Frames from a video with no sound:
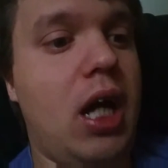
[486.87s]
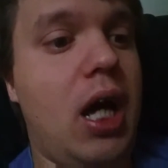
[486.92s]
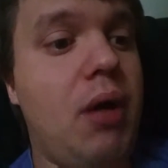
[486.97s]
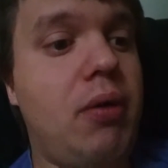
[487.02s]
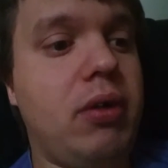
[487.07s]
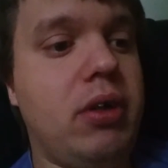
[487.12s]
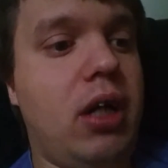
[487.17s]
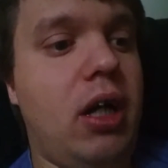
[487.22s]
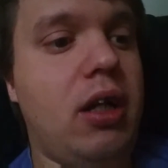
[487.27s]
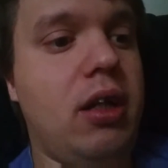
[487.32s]
I
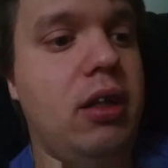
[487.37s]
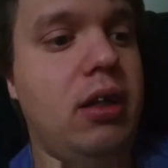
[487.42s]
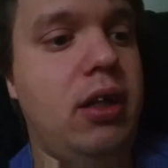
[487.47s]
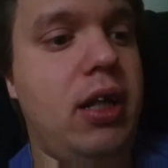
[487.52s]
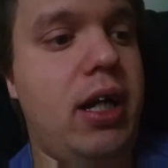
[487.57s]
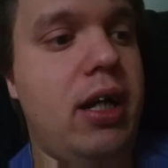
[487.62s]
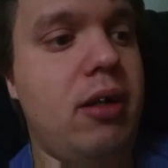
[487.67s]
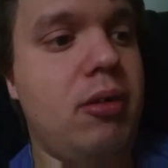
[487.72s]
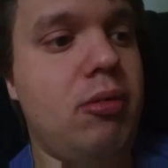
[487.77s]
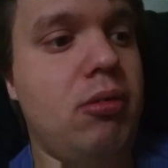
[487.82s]
will not
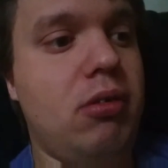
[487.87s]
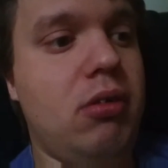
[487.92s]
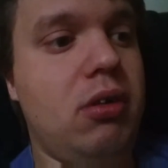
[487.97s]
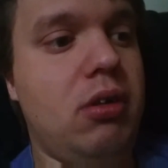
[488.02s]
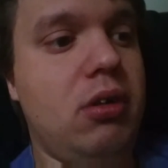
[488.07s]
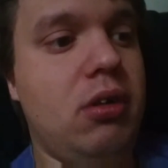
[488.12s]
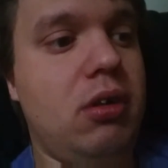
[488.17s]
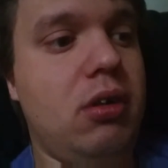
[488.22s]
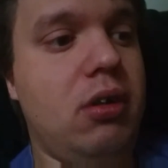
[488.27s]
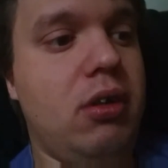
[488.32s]
let
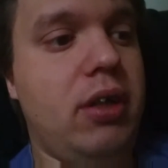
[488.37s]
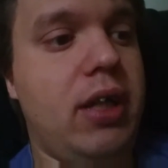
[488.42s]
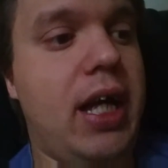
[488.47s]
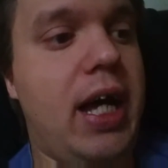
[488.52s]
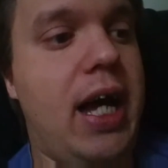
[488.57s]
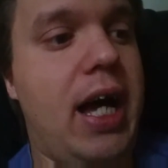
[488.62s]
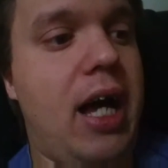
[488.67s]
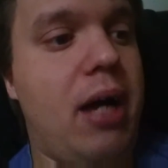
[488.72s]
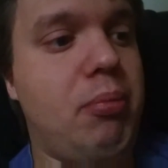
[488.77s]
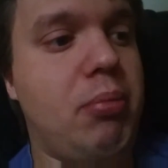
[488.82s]

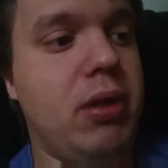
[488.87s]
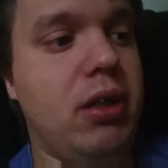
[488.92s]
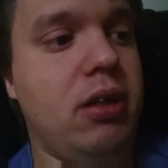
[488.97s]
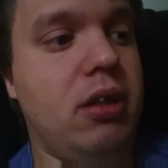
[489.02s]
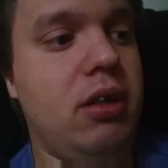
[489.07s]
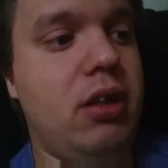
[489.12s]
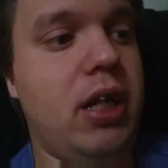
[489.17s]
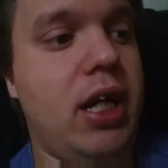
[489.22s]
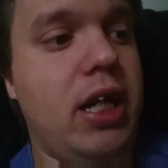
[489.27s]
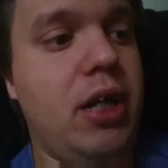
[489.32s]
that
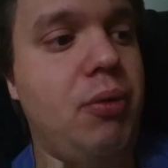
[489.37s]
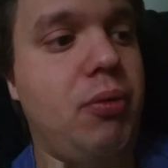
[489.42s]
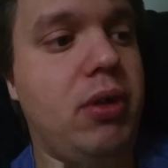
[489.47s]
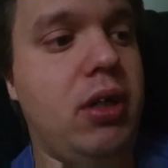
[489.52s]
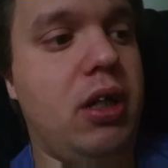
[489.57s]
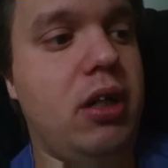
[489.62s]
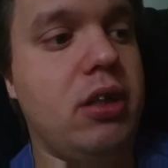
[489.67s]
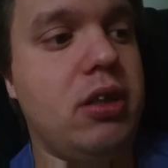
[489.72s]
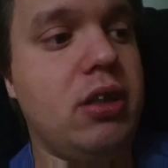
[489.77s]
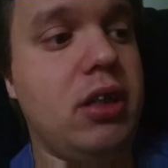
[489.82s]
happen to
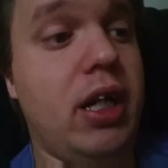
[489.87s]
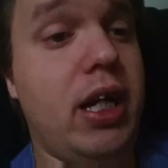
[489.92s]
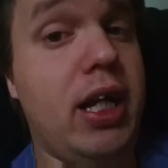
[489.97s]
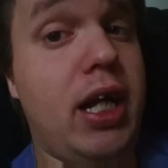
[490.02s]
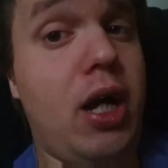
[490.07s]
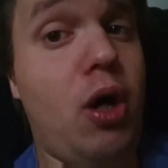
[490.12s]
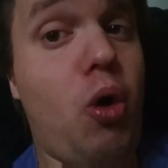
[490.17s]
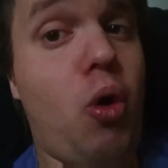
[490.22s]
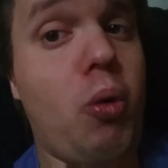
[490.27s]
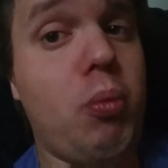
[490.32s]
anyone else.
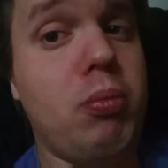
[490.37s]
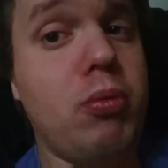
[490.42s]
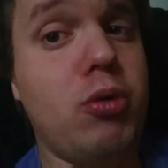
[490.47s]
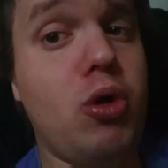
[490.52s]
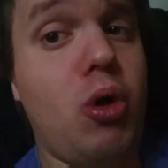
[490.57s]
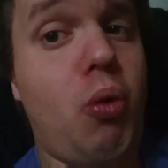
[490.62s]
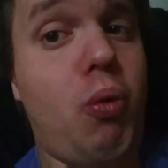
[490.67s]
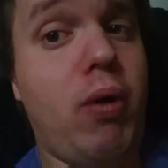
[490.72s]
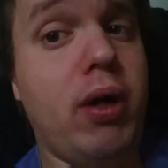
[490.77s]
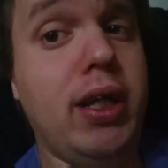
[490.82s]
And I hope
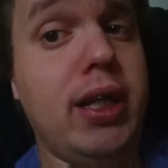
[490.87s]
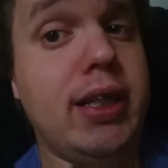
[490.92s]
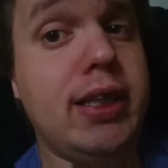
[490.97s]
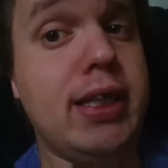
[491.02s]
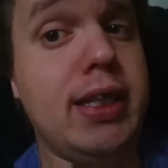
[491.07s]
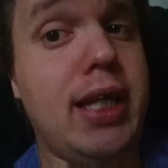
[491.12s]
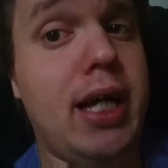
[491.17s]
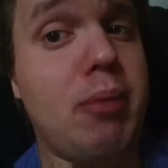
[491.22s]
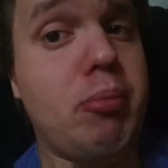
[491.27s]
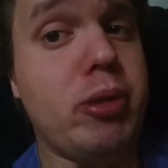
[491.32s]
no one is
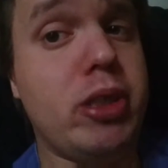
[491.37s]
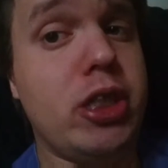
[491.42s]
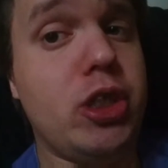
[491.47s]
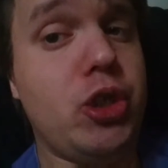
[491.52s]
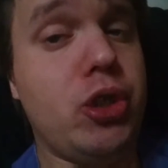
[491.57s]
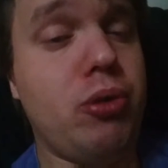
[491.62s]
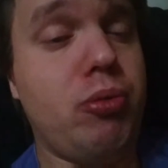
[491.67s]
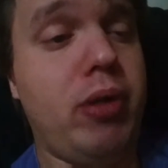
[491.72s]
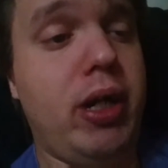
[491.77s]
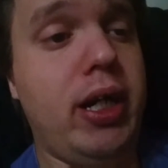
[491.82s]
in that
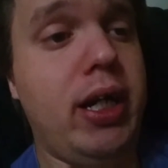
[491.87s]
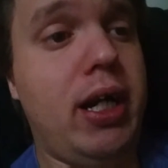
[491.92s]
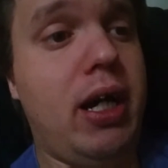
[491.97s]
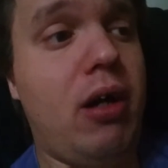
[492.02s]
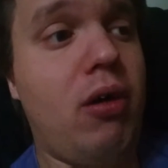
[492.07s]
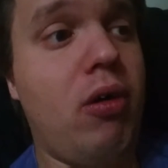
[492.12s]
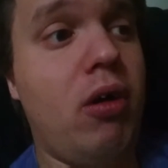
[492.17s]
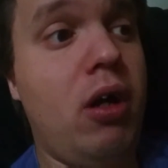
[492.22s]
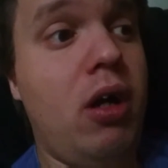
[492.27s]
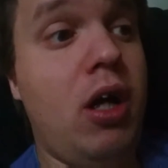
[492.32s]
position right
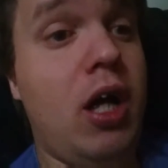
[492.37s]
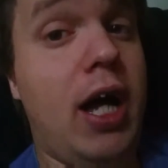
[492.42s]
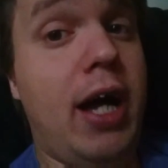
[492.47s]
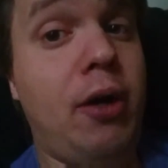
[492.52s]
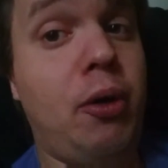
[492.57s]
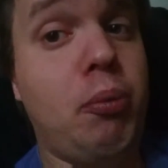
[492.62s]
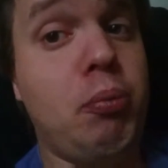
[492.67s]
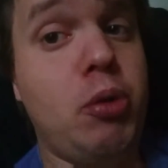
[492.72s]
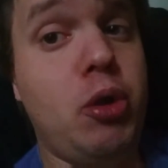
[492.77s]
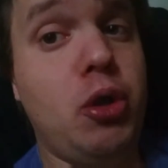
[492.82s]
now. I
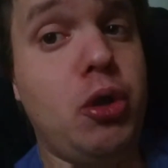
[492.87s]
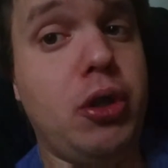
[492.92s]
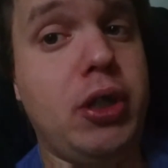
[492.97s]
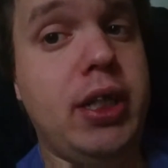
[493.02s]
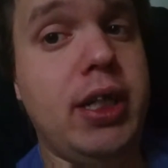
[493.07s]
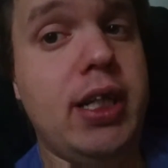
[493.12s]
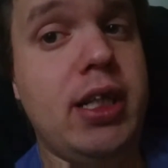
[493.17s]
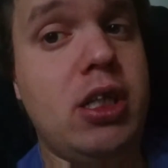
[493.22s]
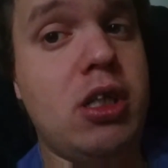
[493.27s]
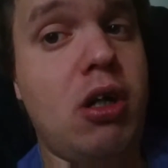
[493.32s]
hope your
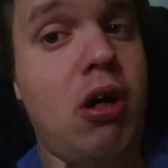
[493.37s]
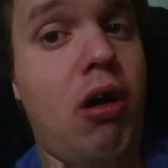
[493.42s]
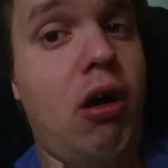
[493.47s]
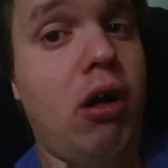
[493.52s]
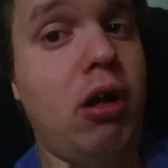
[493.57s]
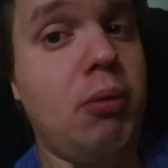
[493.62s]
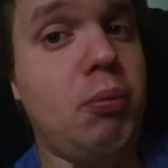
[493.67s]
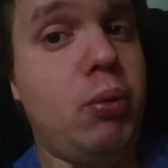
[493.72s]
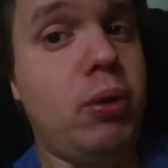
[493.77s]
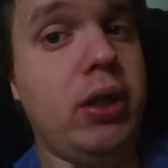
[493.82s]
kids
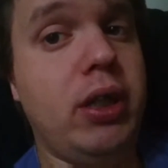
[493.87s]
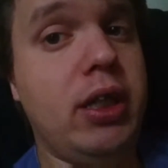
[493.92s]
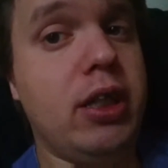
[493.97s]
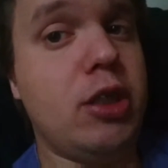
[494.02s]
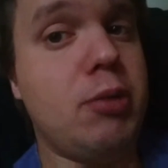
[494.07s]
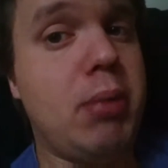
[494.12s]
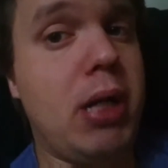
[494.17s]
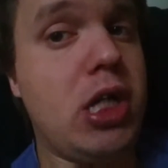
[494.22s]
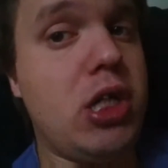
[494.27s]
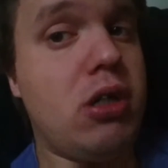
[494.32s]
aren't put in
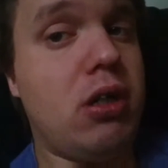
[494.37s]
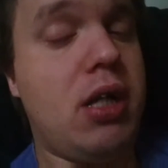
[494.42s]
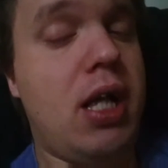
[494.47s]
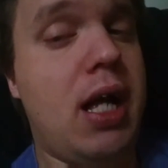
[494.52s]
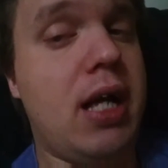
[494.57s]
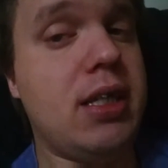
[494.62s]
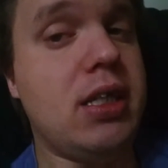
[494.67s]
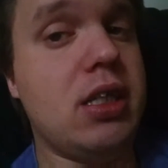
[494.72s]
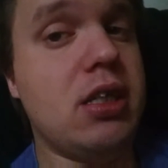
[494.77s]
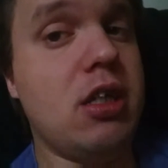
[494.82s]
special
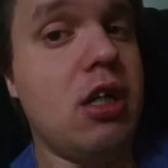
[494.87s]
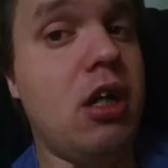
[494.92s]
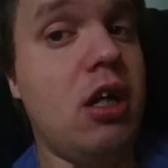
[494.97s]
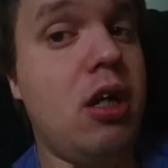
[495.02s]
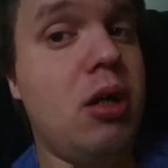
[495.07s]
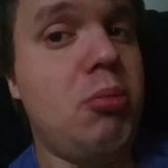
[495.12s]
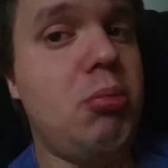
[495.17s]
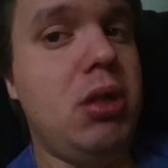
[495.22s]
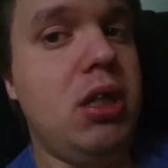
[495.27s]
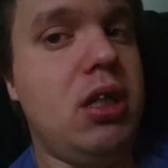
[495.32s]
classes
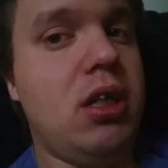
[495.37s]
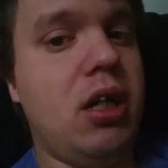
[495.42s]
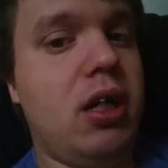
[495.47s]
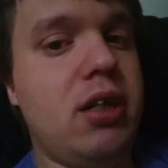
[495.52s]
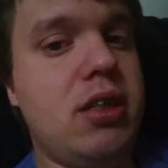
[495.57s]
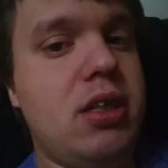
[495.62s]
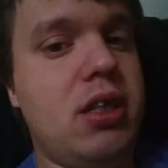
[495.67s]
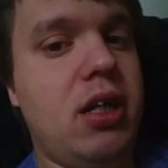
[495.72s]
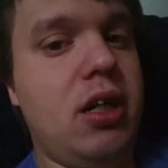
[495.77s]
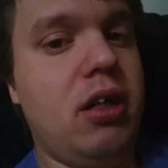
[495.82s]

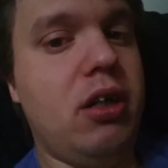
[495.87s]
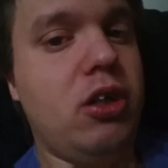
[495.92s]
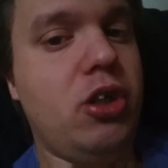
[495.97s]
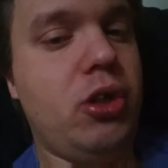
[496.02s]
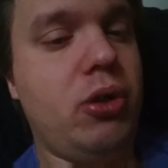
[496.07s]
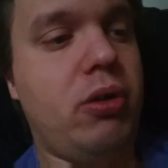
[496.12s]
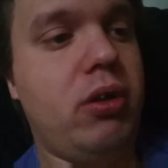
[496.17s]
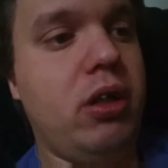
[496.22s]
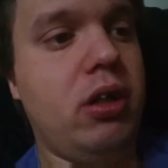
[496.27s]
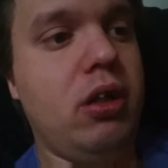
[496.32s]
because they're
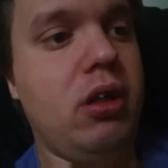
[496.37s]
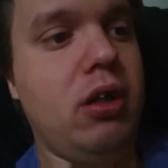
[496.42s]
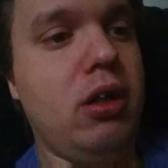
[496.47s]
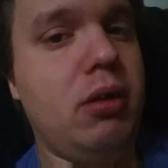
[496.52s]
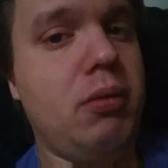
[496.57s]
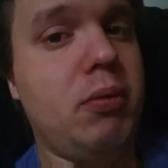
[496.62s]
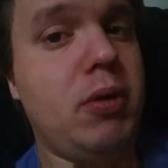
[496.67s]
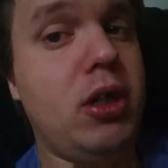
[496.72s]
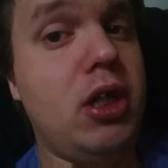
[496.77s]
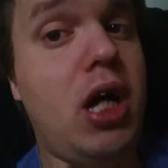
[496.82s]
short.
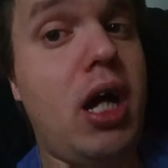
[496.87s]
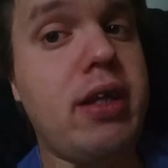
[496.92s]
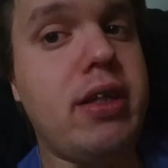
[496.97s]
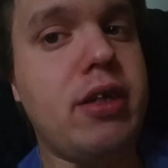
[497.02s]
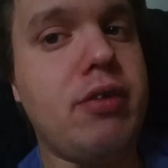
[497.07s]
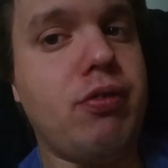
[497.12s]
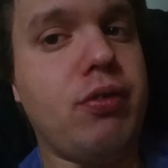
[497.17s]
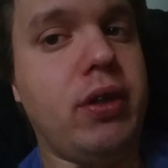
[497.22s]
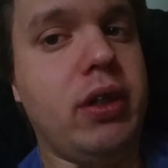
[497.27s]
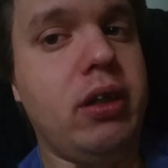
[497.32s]
They're not
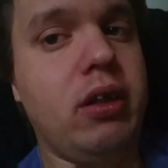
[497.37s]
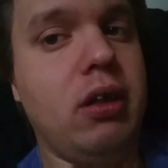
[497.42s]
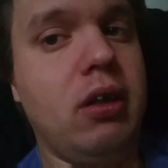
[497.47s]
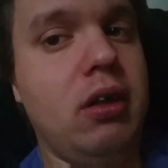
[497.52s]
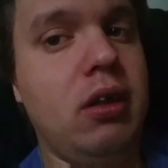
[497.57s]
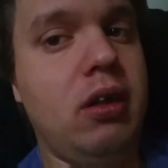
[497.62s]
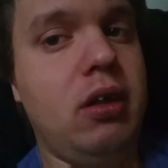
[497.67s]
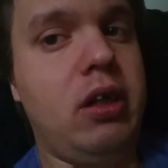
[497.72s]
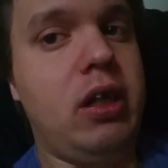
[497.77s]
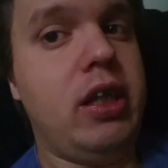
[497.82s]
different.
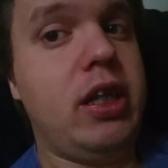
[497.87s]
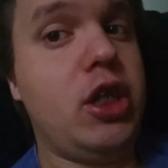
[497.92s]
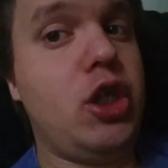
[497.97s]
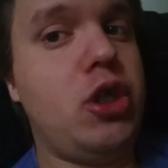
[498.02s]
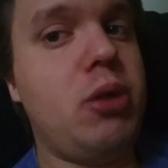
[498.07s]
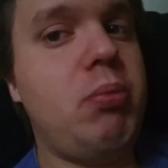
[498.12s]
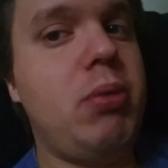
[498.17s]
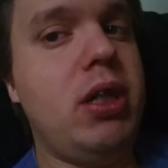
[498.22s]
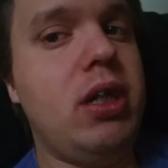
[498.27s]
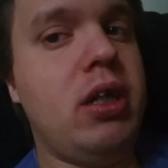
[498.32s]
They
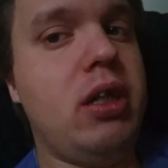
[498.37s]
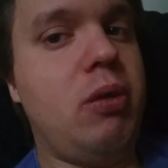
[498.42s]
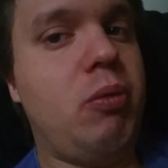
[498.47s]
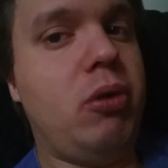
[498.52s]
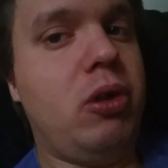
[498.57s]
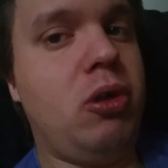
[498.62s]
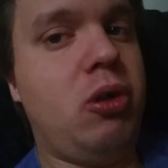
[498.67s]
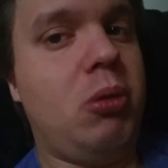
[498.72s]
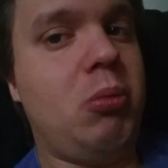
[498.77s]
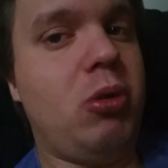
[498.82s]
should be in
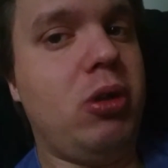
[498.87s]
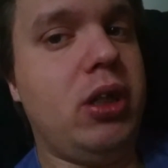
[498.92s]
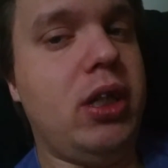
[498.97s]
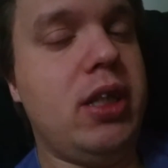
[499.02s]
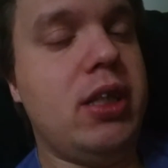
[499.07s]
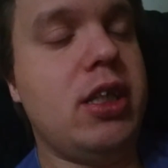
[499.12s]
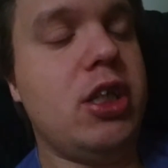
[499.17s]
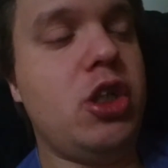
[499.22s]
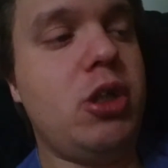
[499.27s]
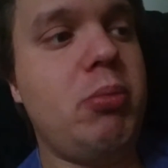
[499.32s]
with normal
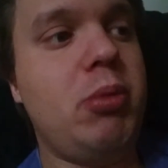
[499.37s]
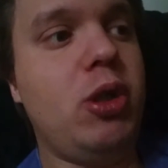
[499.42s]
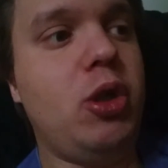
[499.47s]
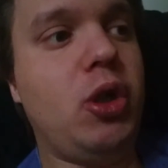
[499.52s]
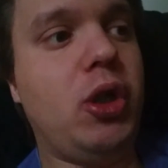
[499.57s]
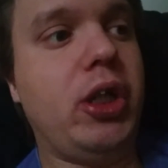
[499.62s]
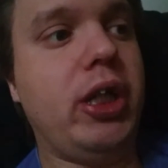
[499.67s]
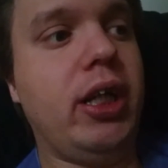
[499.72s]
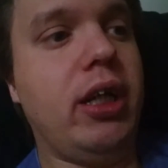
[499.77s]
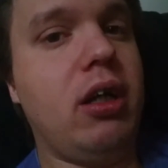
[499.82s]
kids. They should be
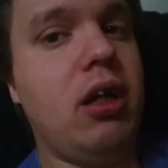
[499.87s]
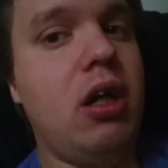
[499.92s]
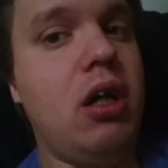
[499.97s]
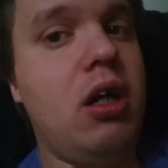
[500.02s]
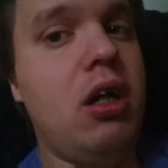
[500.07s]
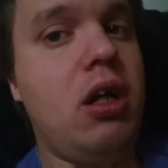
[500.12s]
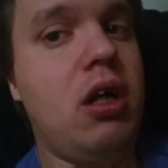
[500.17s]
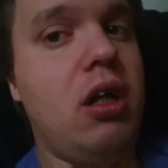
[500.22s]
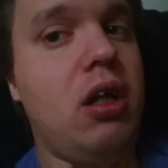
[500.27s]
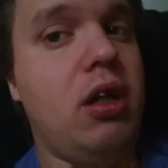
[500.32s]
learning
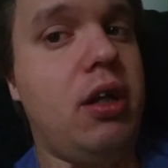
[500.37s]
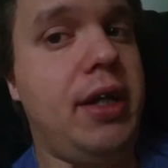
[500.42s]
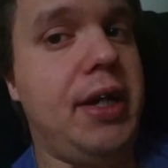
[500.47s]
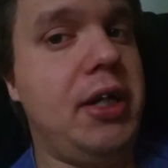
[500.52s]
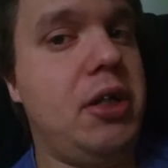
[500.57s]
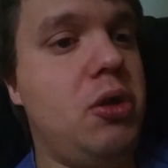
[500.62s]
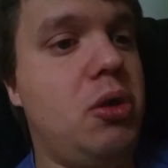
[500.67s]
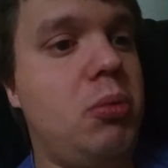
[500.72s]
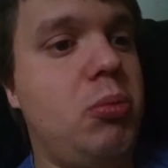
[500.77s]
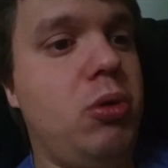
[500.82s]

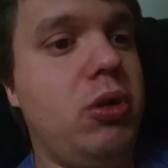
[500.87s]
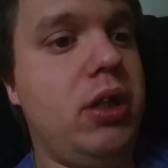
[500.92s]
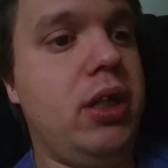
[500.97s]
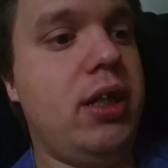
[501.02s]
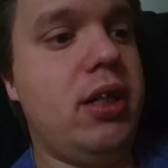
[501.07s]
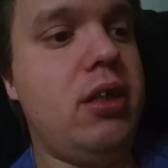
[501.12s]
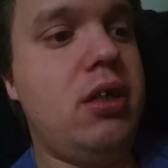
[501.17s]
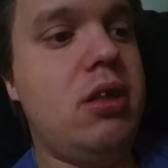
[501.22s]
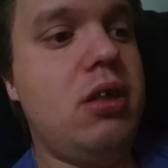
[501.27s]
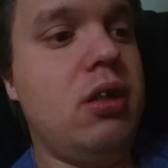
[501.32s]
like normal
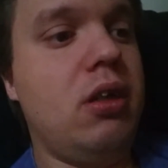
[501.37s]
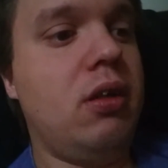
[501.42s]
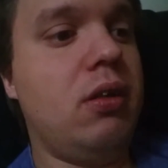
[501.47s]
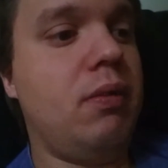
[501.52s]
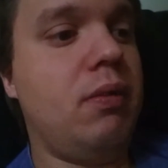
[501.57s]
kids.